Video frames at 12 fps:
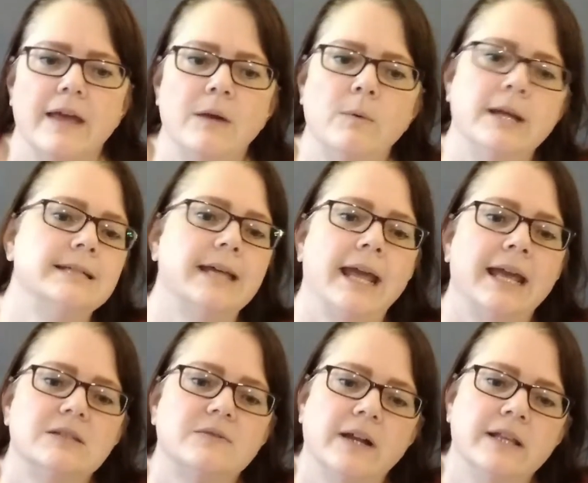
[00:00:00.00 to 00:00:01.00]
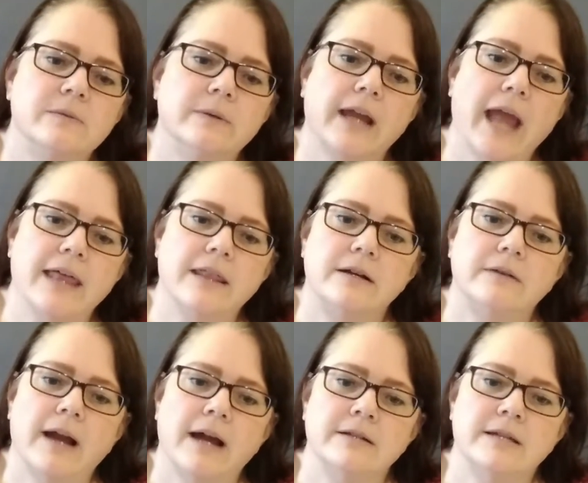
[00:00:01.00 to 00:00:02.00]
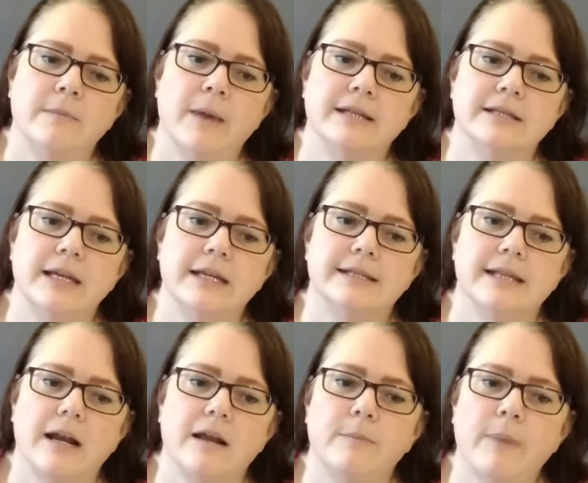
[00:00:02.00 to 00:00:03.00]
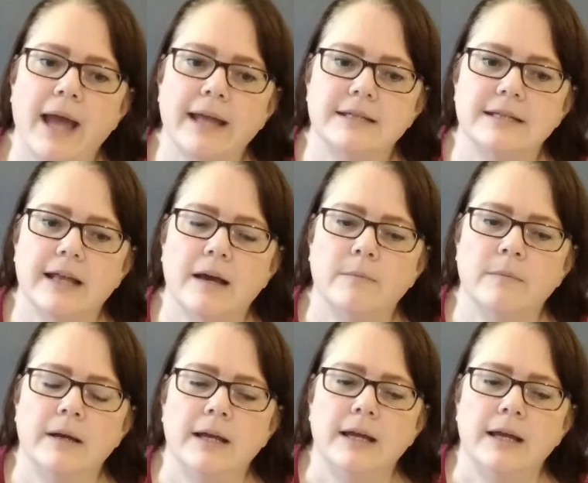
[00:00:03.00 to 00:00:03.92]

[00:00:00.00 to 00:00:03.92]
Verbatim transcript: Then one day his friends were gathered around him as he said goodbye to them.